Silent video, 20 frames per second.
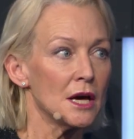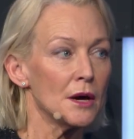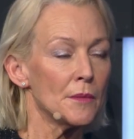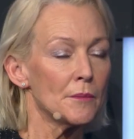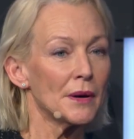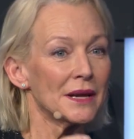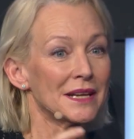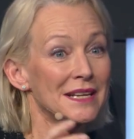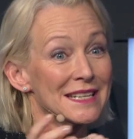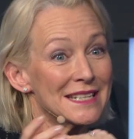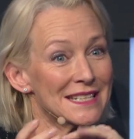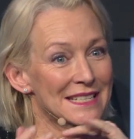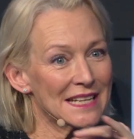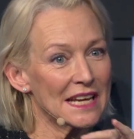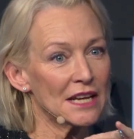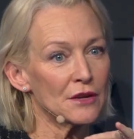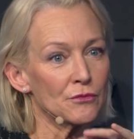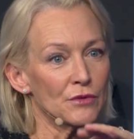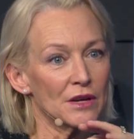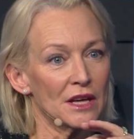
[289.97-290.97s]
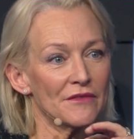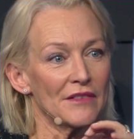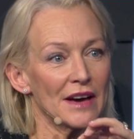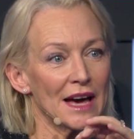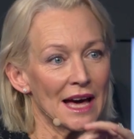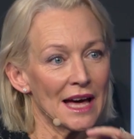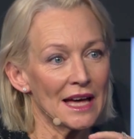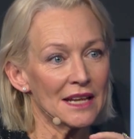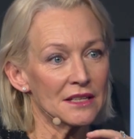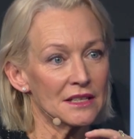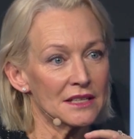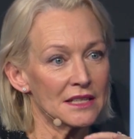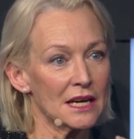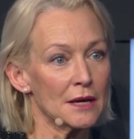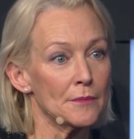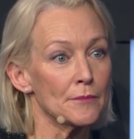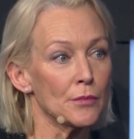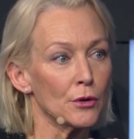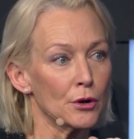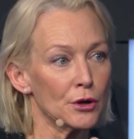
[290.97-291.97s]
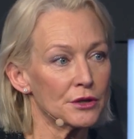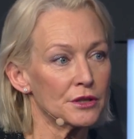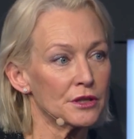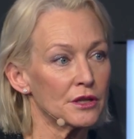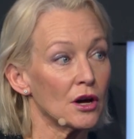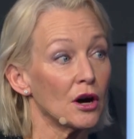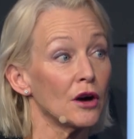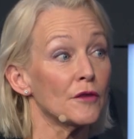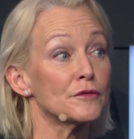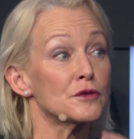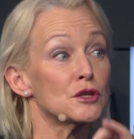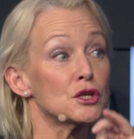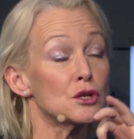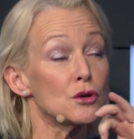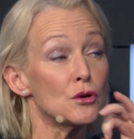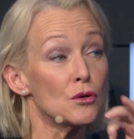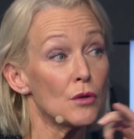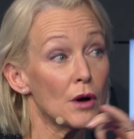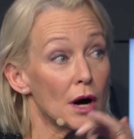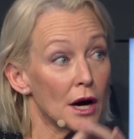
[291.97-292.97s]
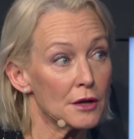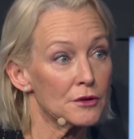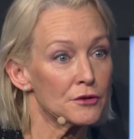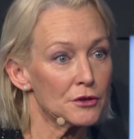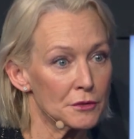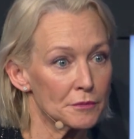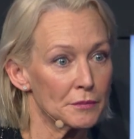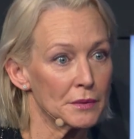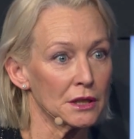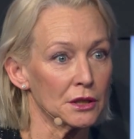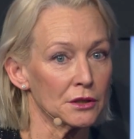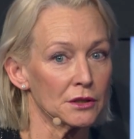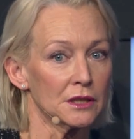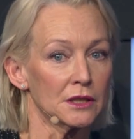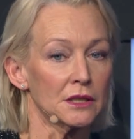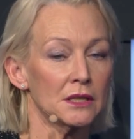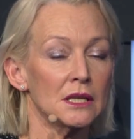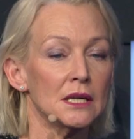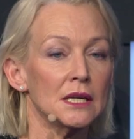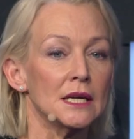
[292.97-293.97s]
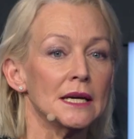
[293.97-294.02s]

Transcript: But instead, we have added a burden of 200 billion